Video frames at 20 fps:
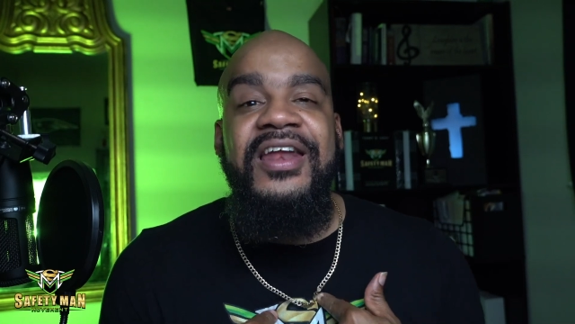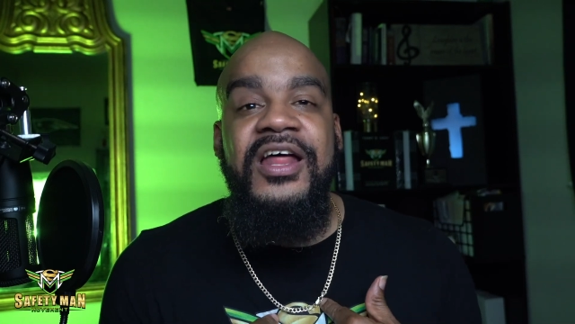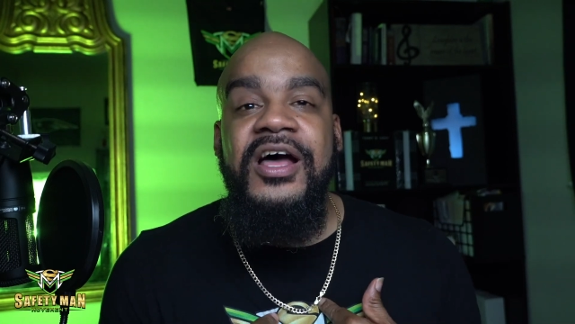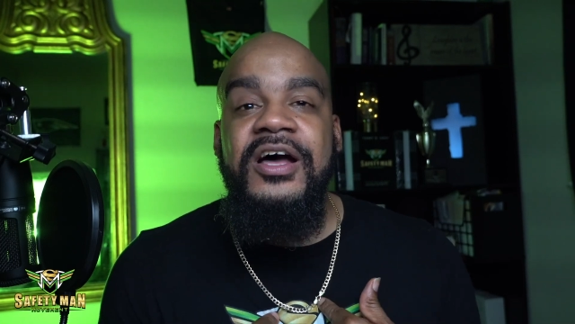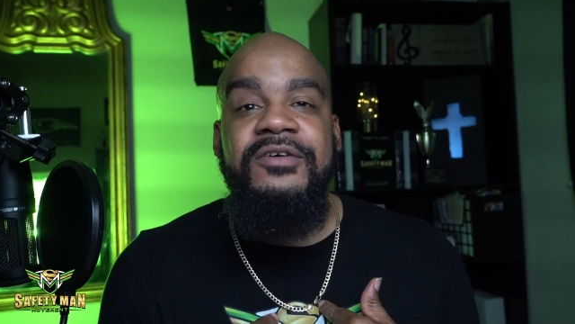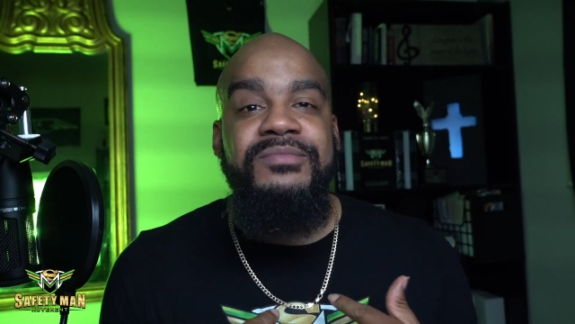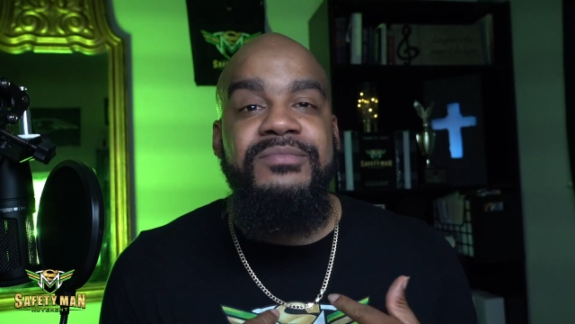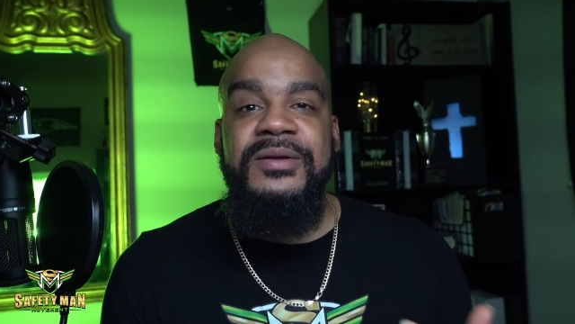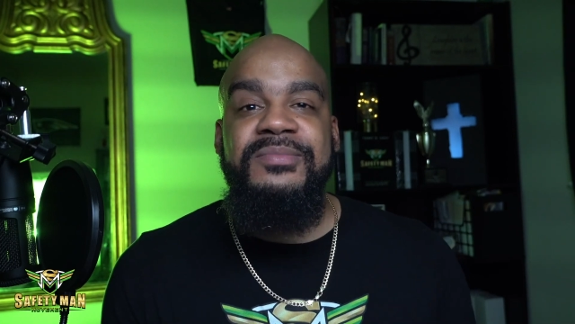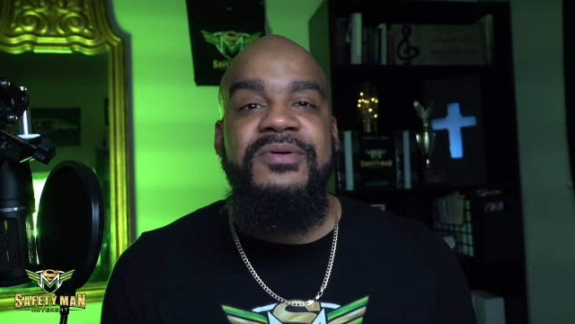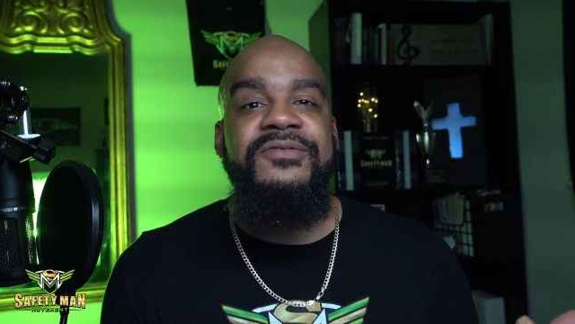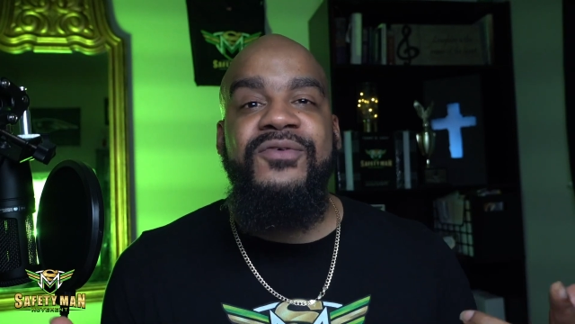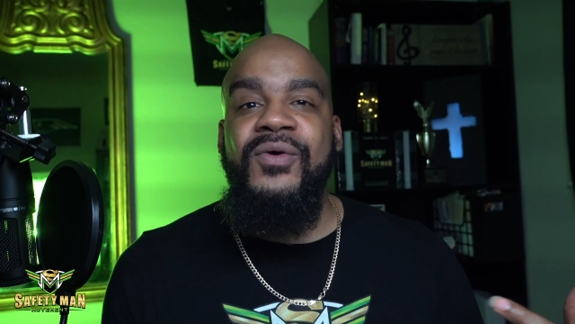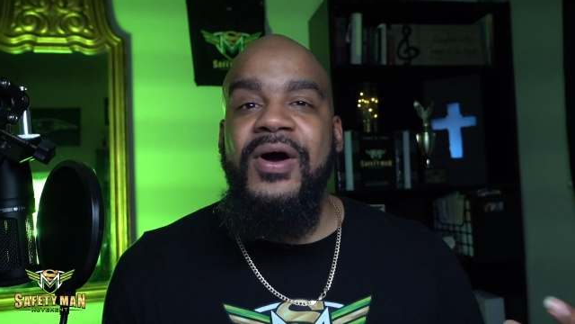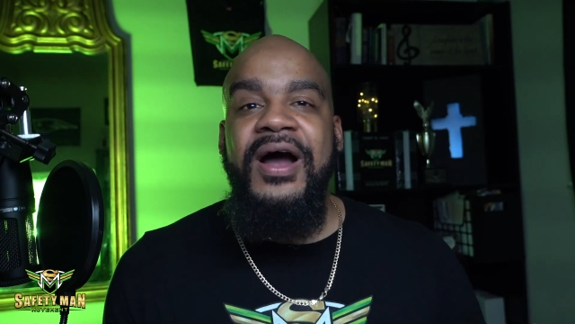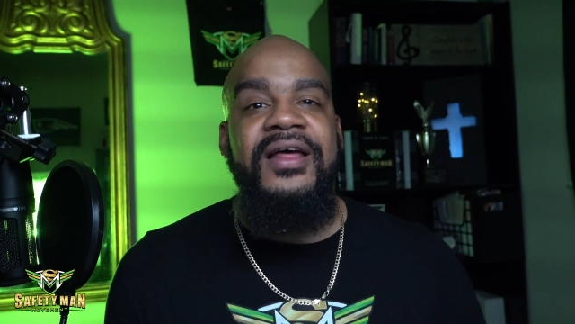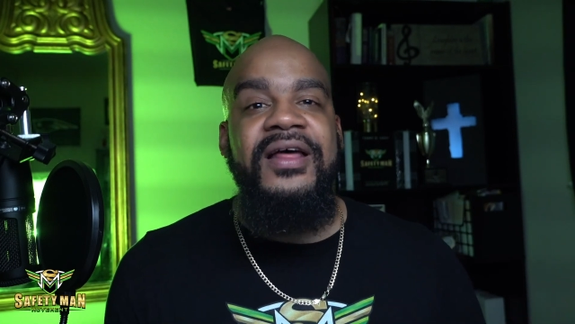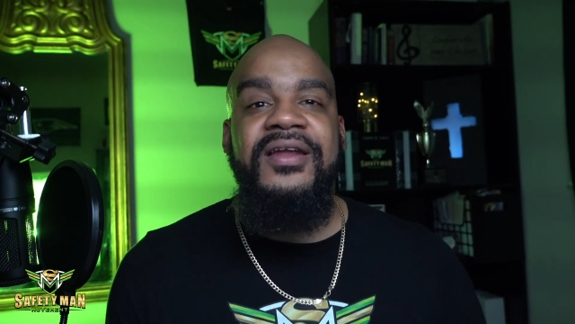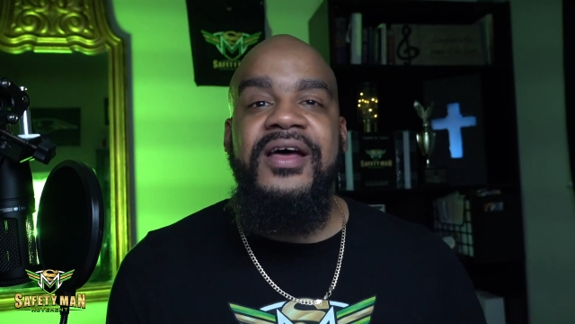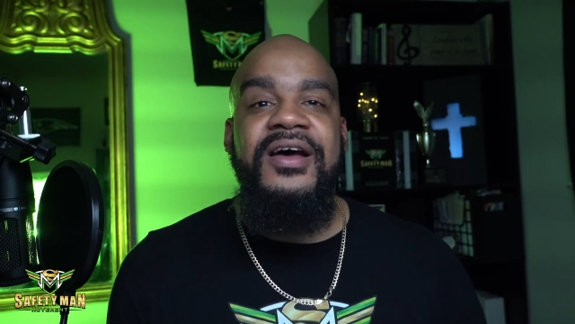loved me before
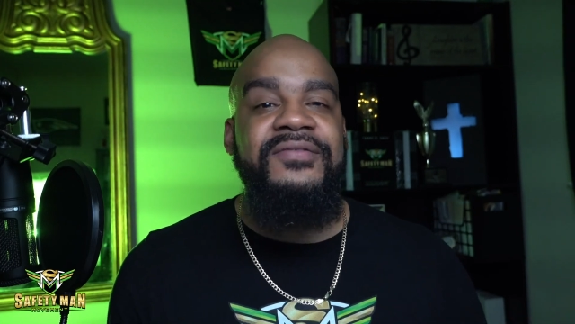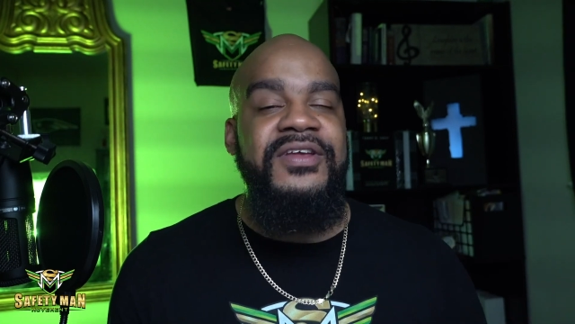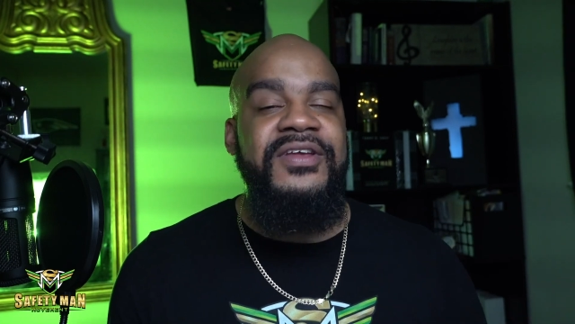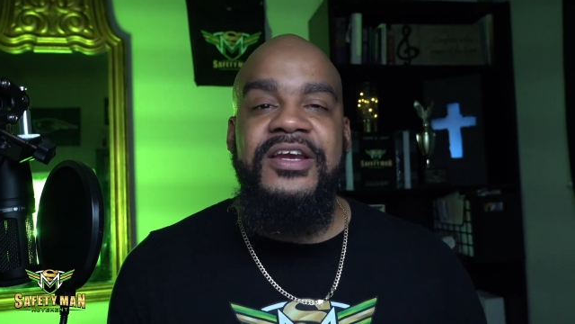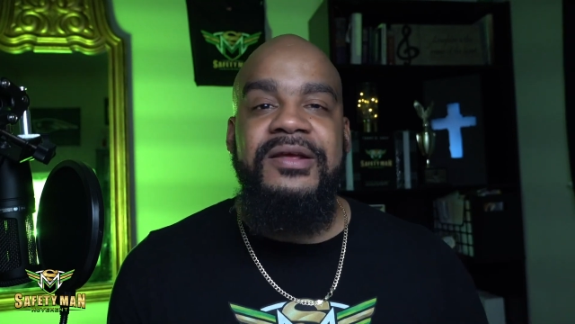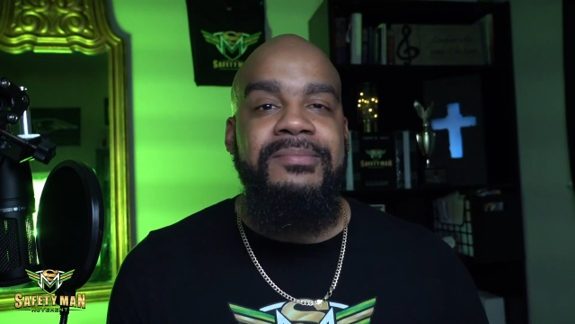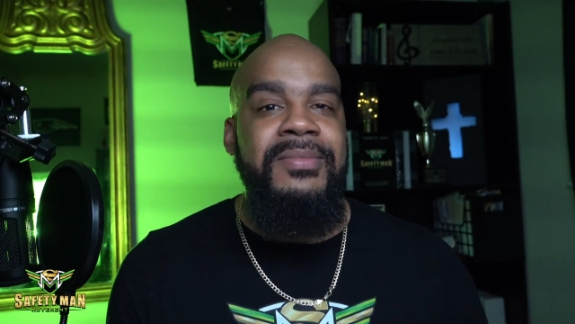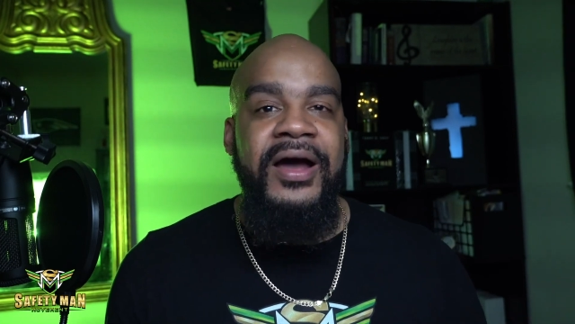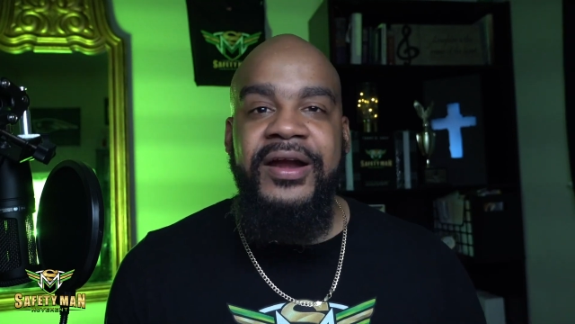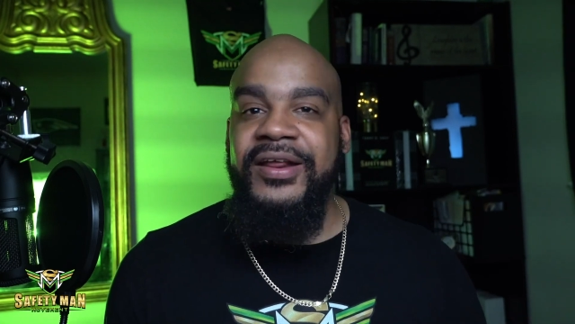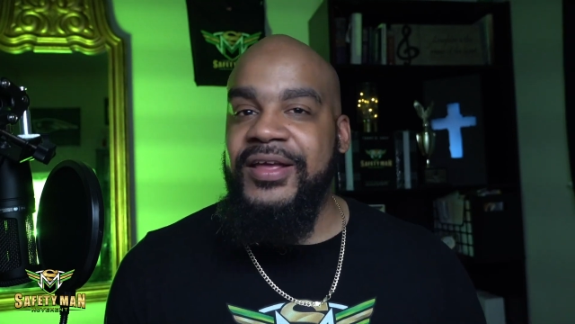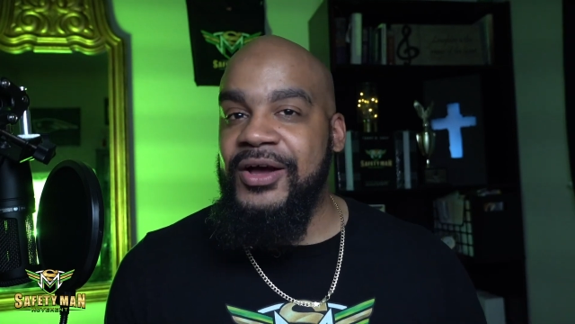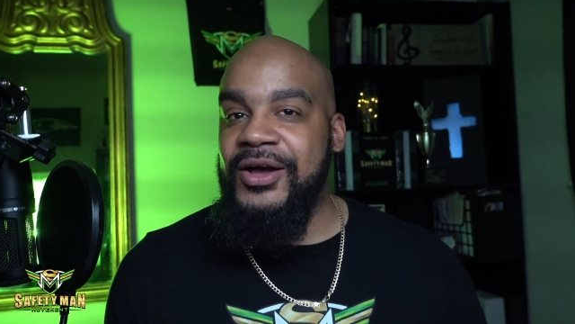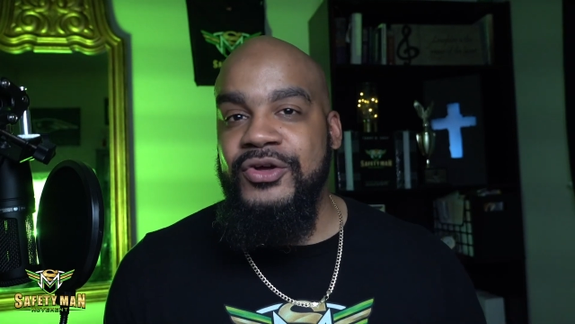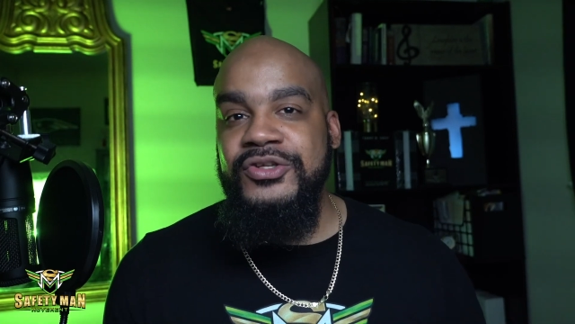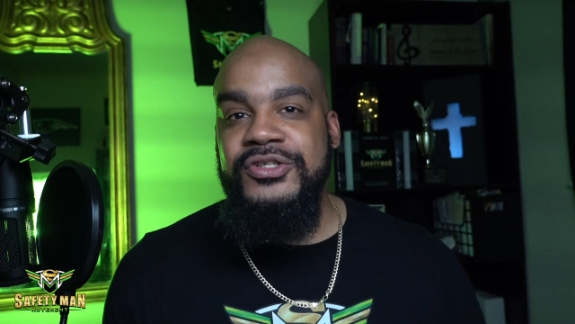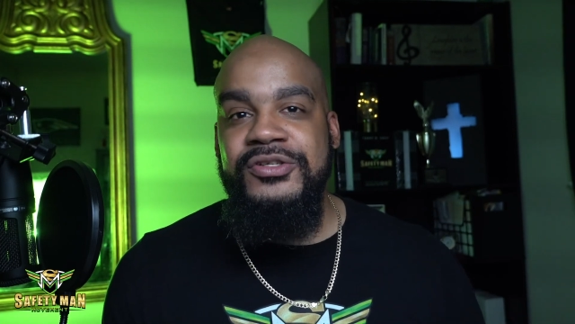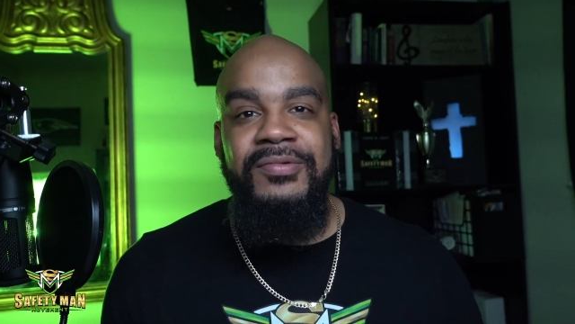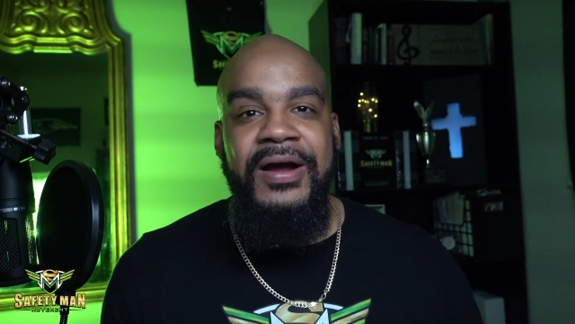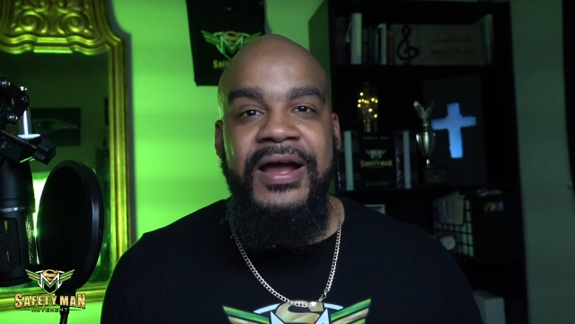I loved anybody
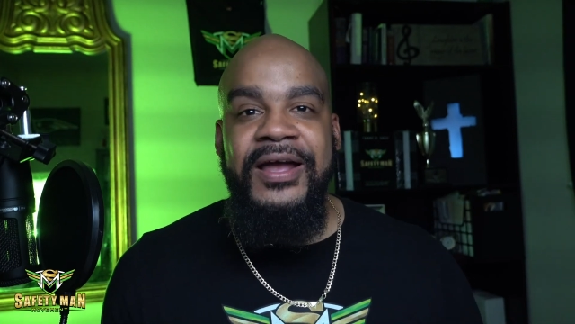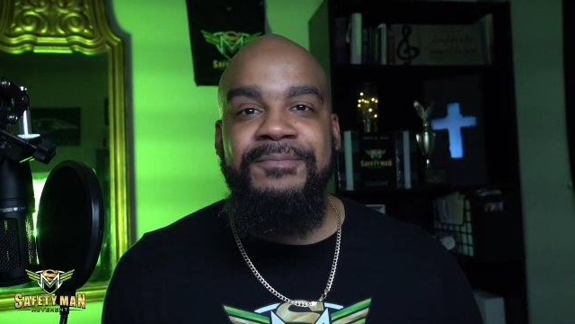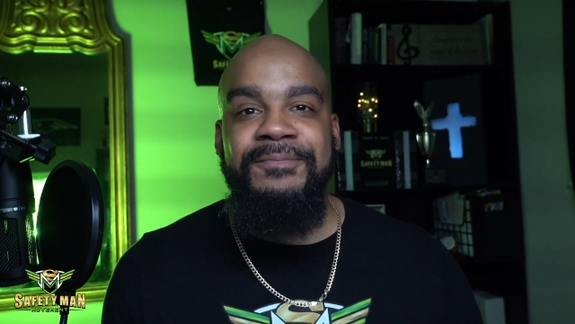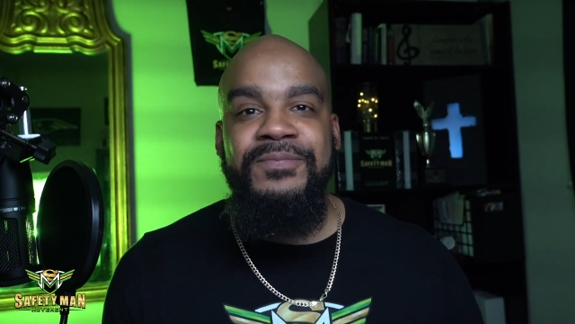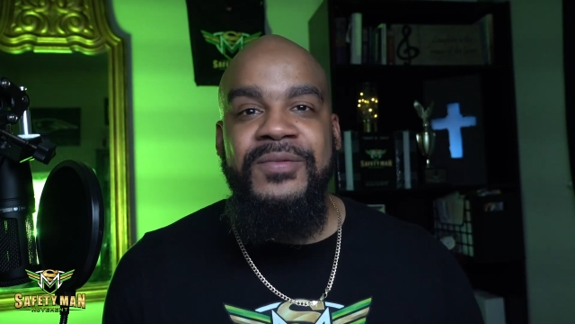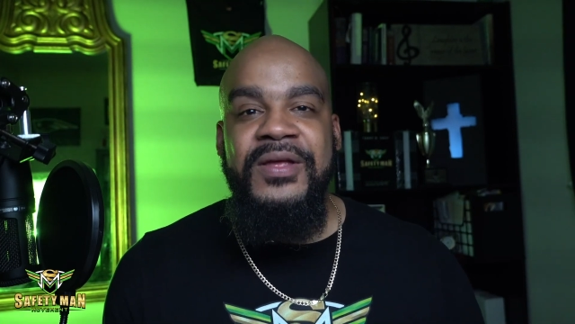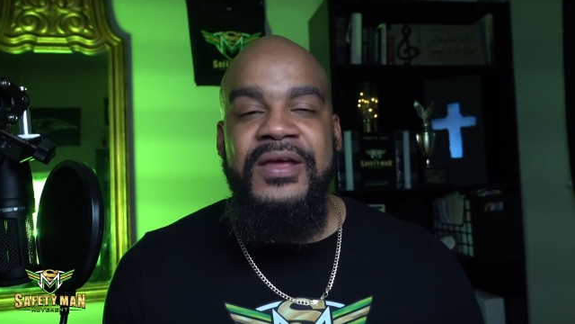else, right?